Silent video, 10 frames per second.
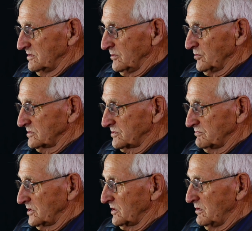were
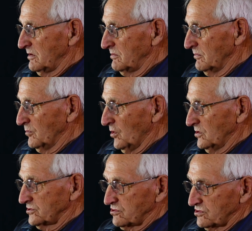
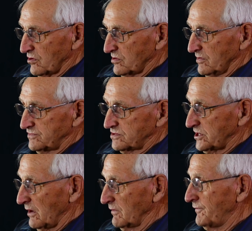more sort of
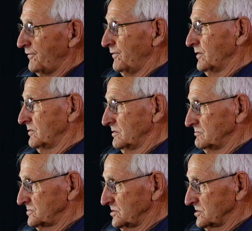
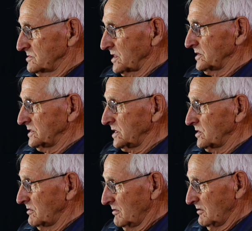self-sustaining,
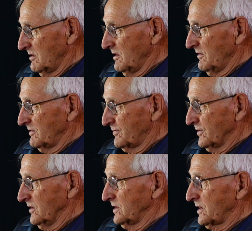if
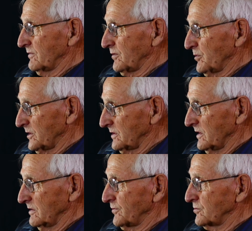you like. Everybody
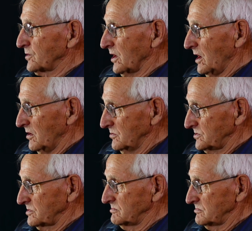had a few cows
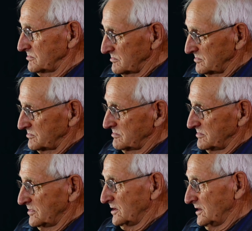and
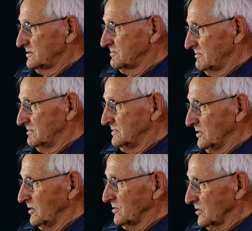
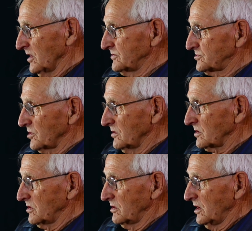other
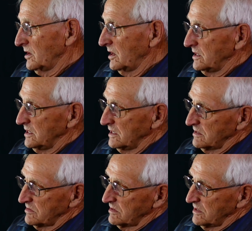livestock,
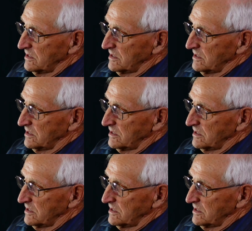and